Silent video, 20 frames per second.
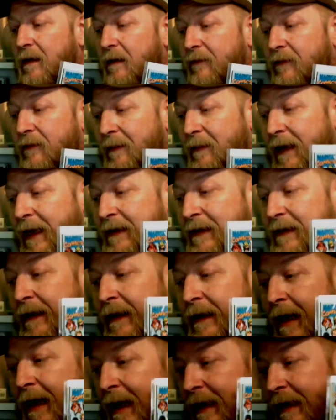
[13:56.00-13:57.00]
from
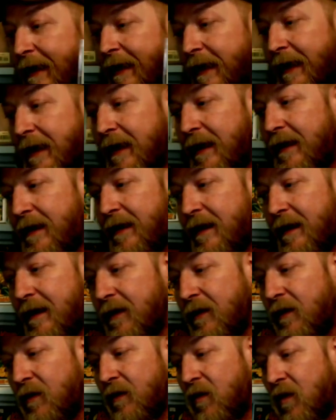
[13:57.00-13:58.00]
1990 The
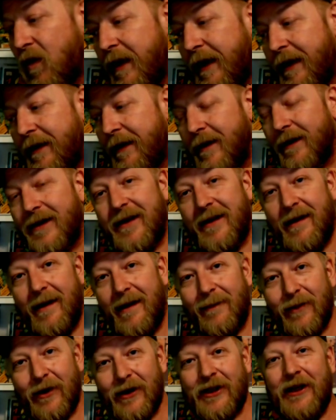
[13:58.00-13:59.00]
New Warriors
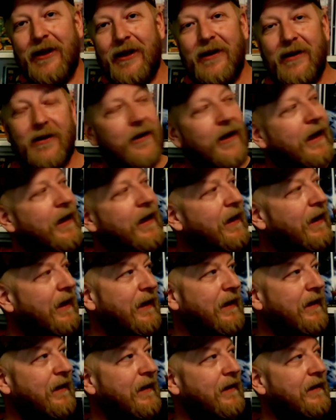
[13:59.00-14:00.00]
number 2.
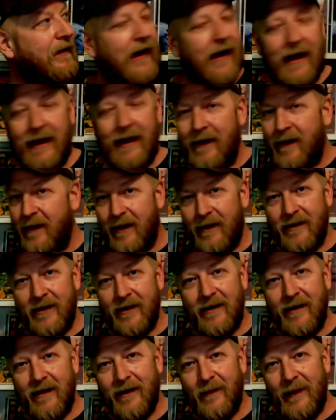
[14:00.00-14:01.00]
Now, I know y'all
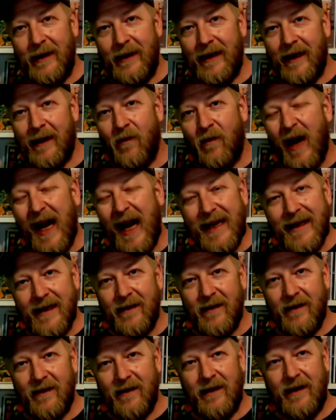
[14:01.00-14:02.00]
just looked at me like, what?
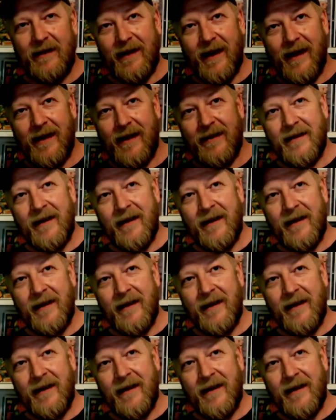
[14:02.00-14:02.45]
This guy's